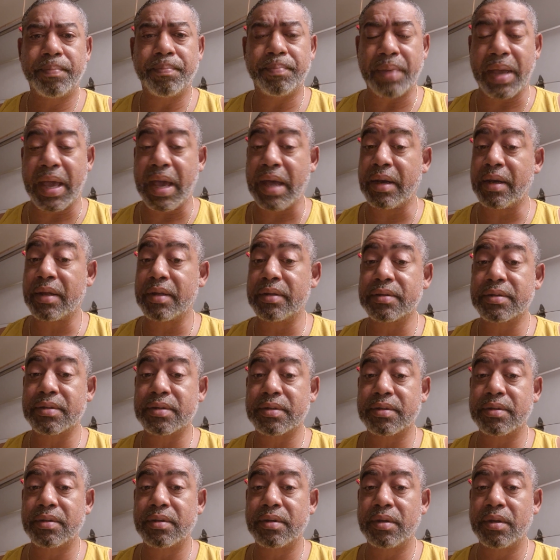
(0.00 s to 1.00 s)

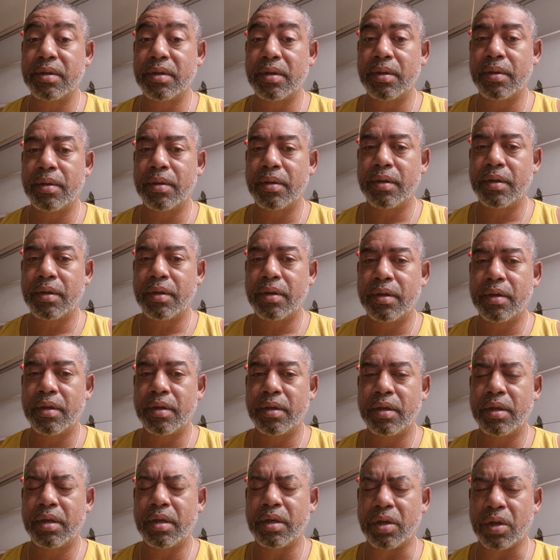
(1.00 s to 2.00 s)
balance
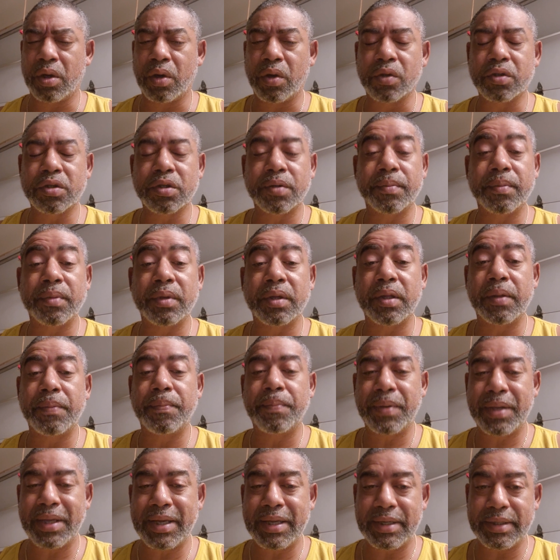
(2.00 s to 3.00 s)
and ultimately
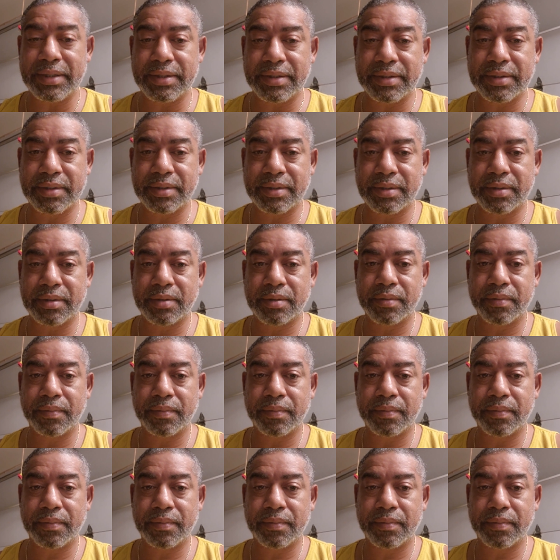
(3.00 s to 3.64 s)
peace.